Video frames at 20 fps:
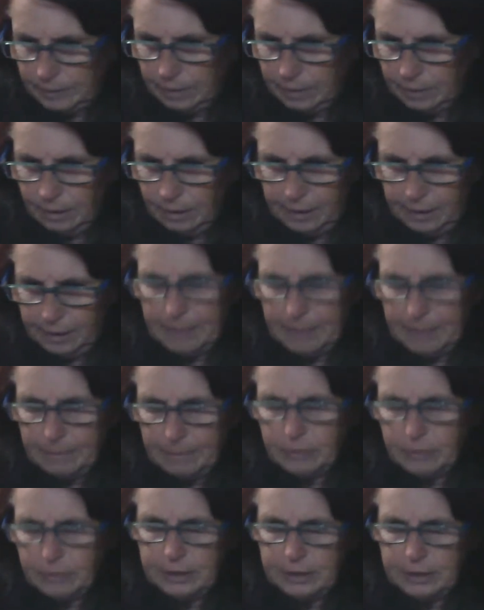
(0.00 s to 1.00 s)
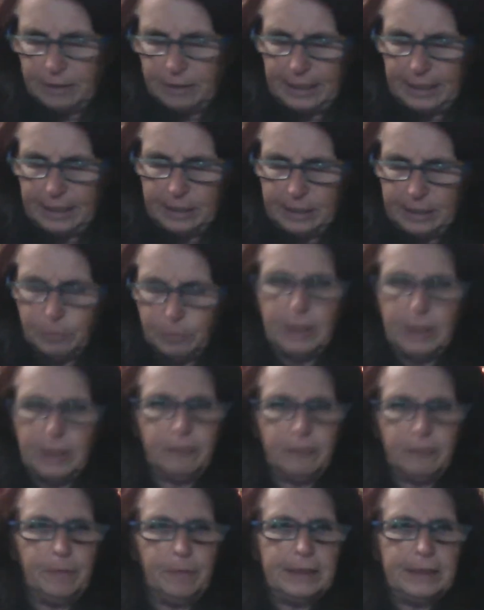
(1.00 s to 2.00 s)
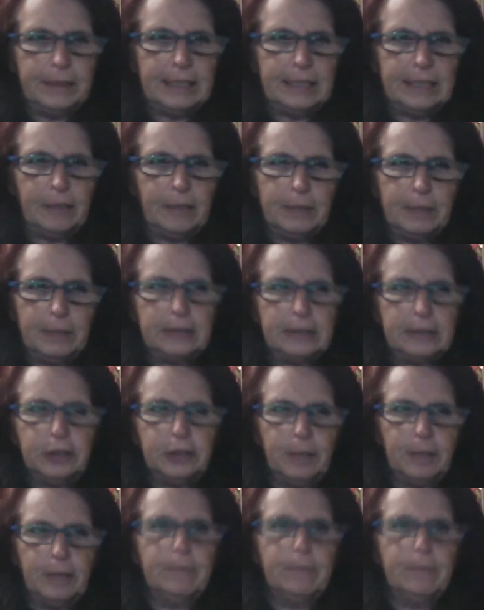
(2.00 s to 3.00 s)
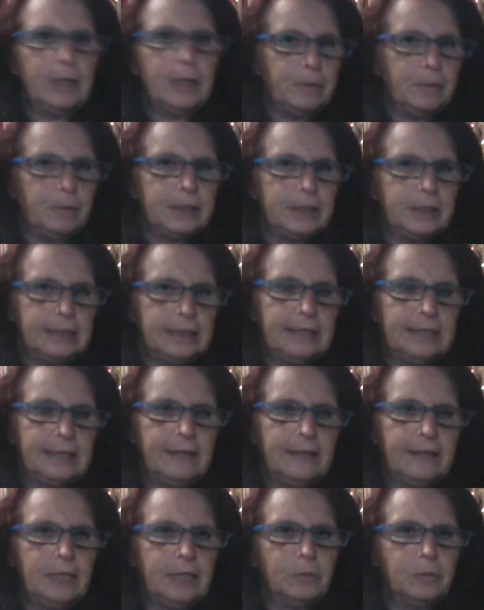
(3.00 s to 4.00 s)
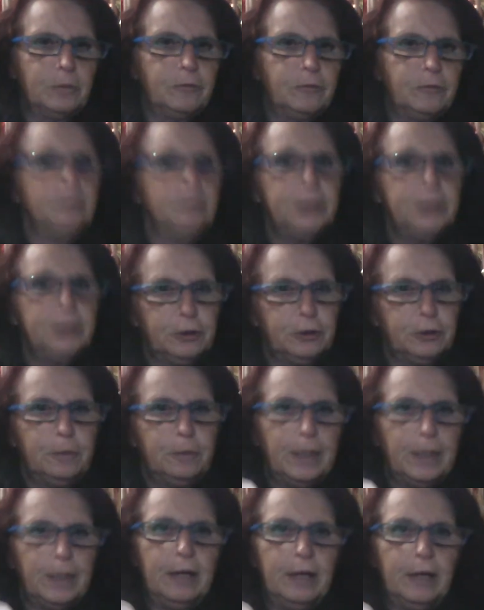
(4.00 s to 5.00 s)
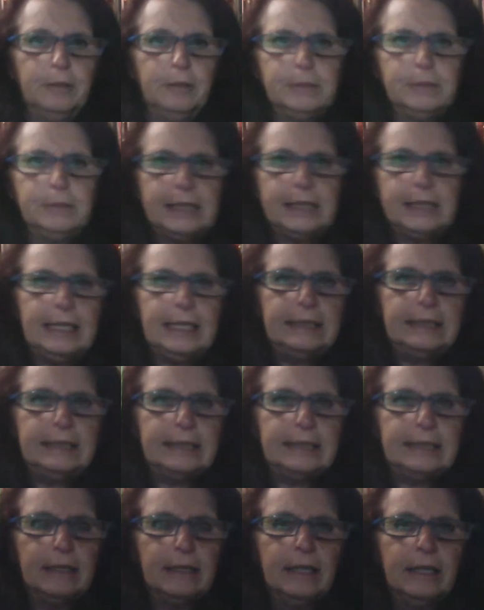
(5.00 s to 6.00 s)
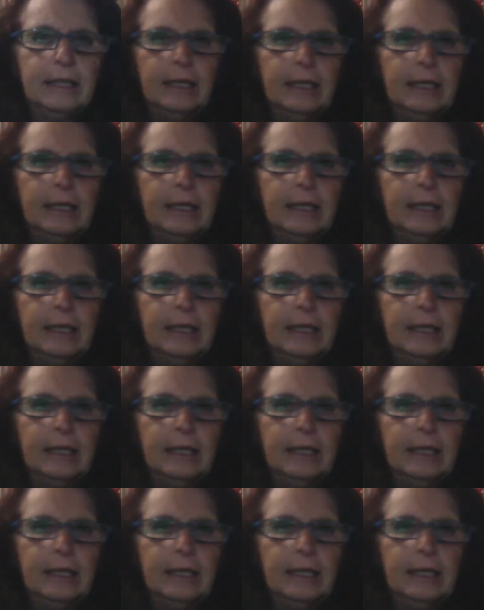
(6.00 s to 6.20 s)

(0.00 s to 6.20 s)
I think most of these were from the day I went to Jumbo, but as I say, these were from Super Home Centre.